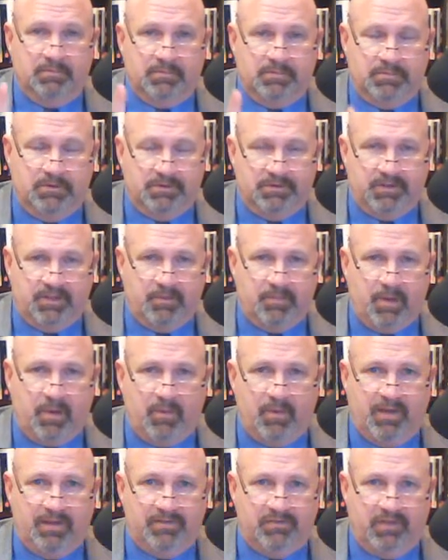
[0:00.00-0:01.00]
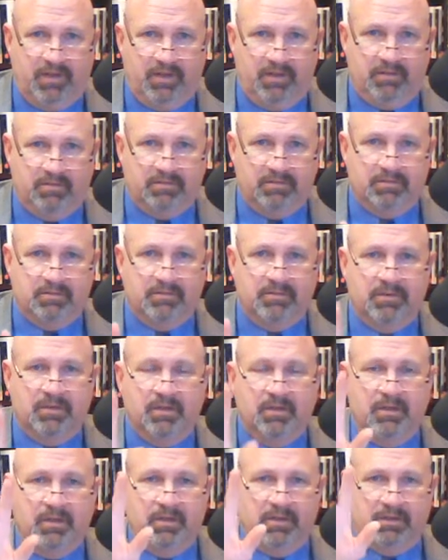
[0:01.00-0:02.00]
Just think about what I said.
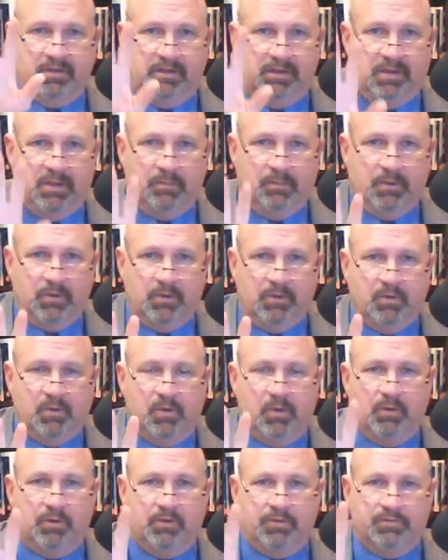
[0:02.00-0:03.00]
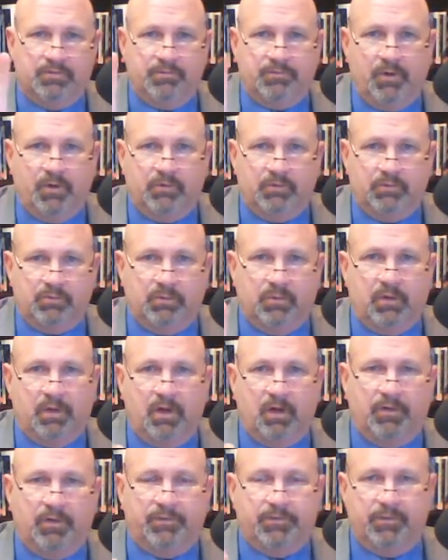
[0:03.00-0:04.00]
Chemical or structural
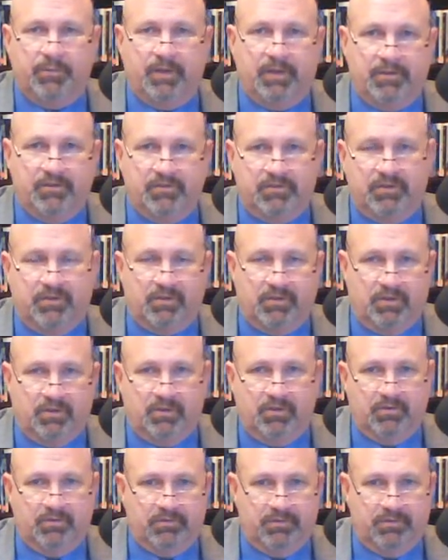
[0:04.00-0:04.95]
alteration occurs.